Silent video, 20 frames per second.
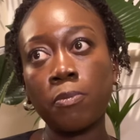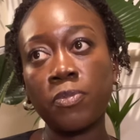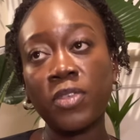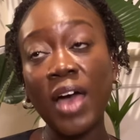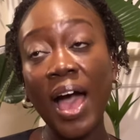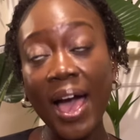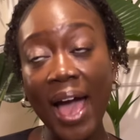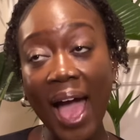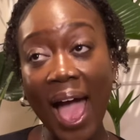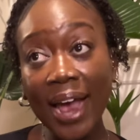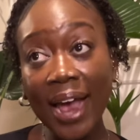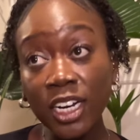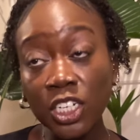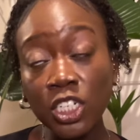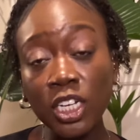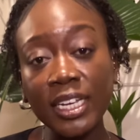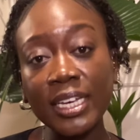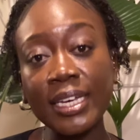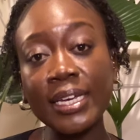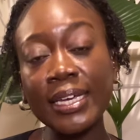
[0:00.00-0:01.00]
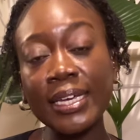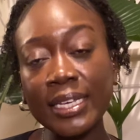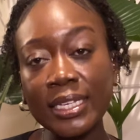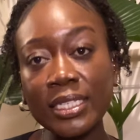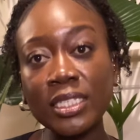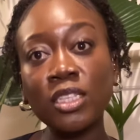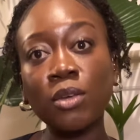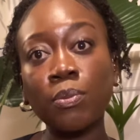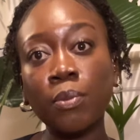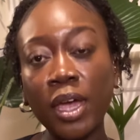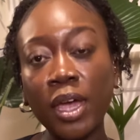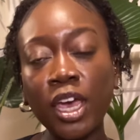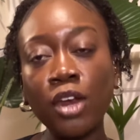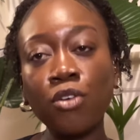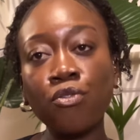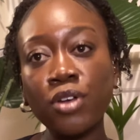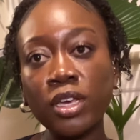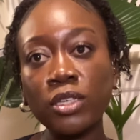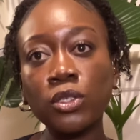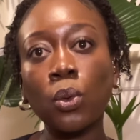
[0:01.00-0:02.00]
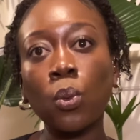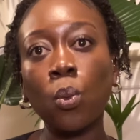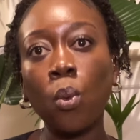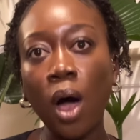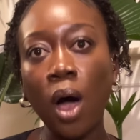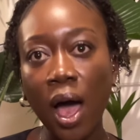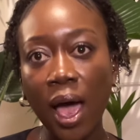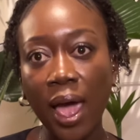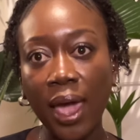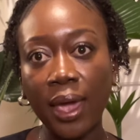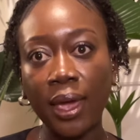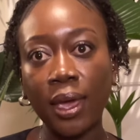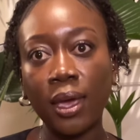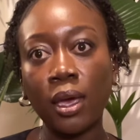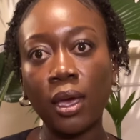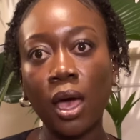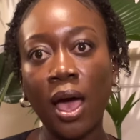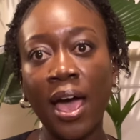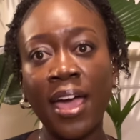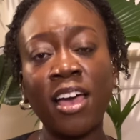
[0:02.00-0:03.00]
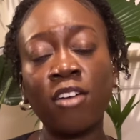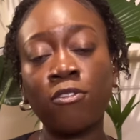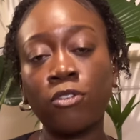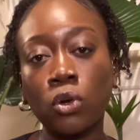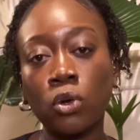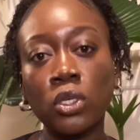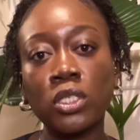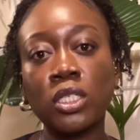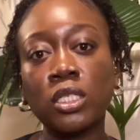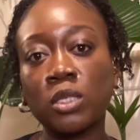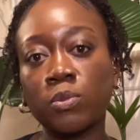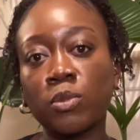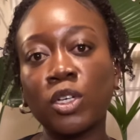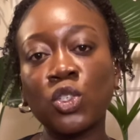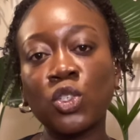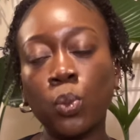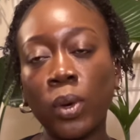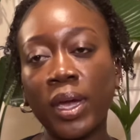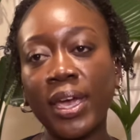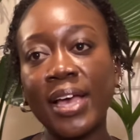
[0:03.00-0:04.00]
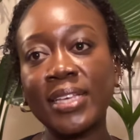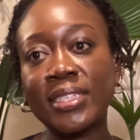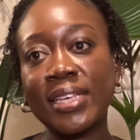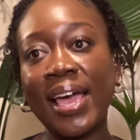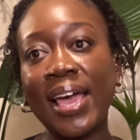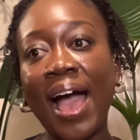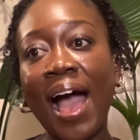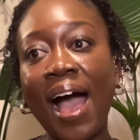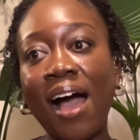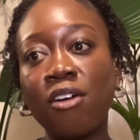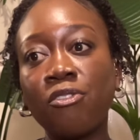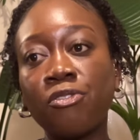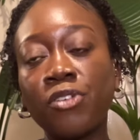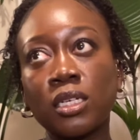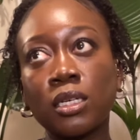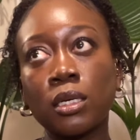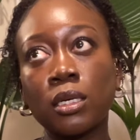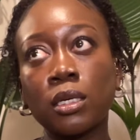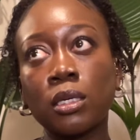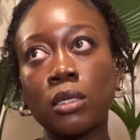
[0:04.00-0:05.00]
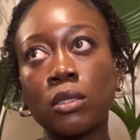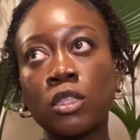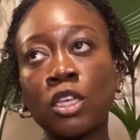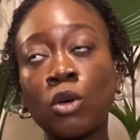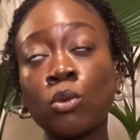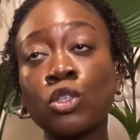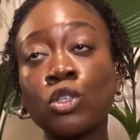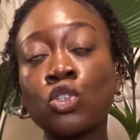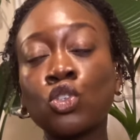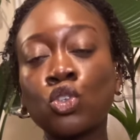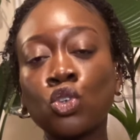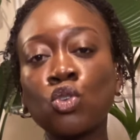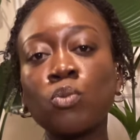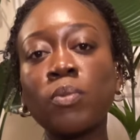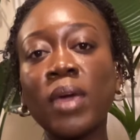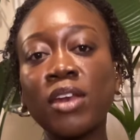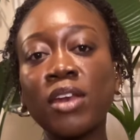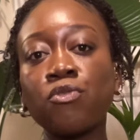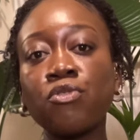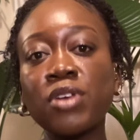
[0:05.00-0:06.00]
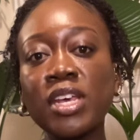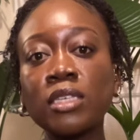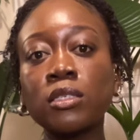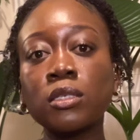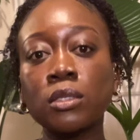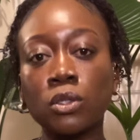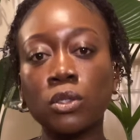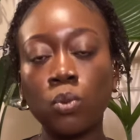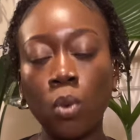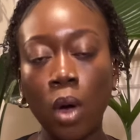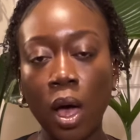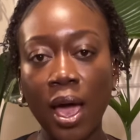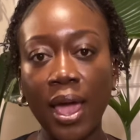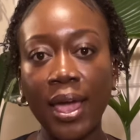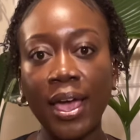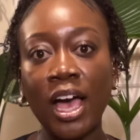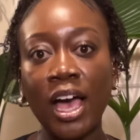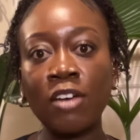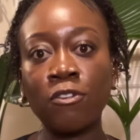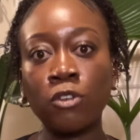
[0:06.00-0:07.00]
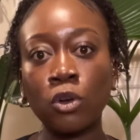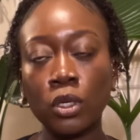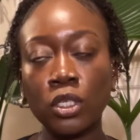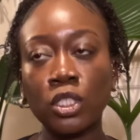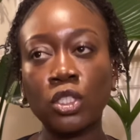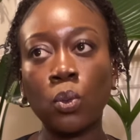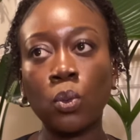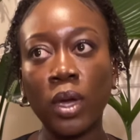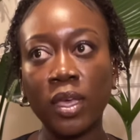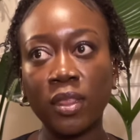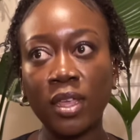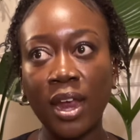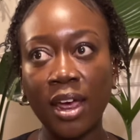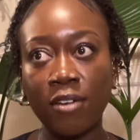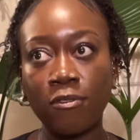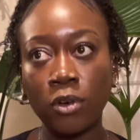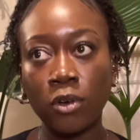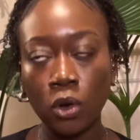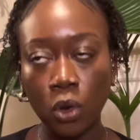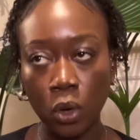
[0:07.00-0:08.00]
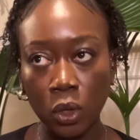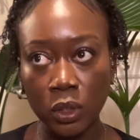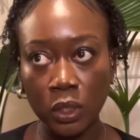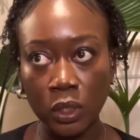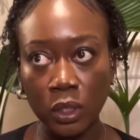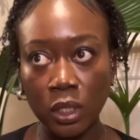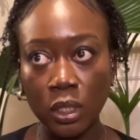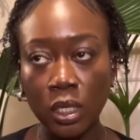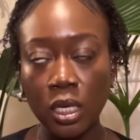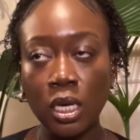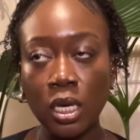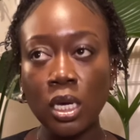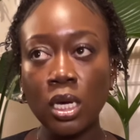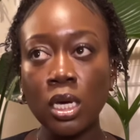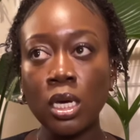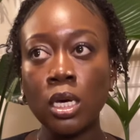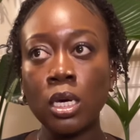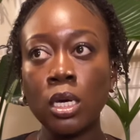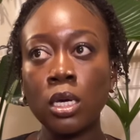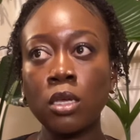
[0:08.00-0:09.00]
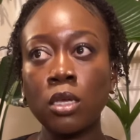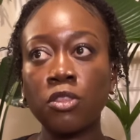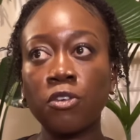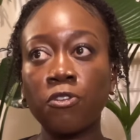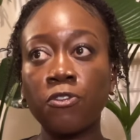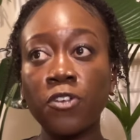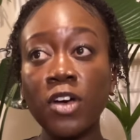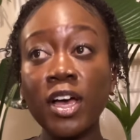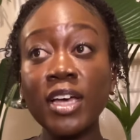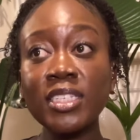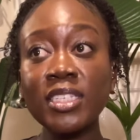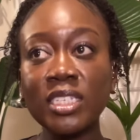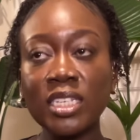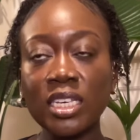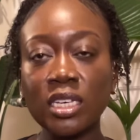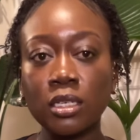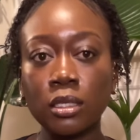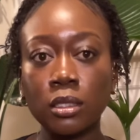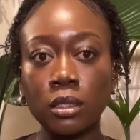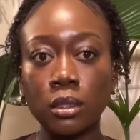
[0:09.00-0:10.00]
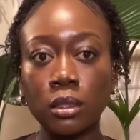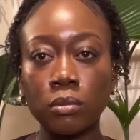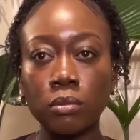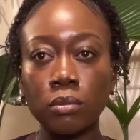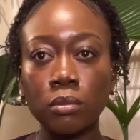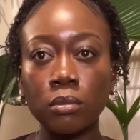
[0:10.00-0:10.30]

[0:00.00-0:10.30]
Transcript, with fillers: that actually is the main reason why I have lost as much weight as I have. There was two main reasons why I've lost the weight that I've lost. The first is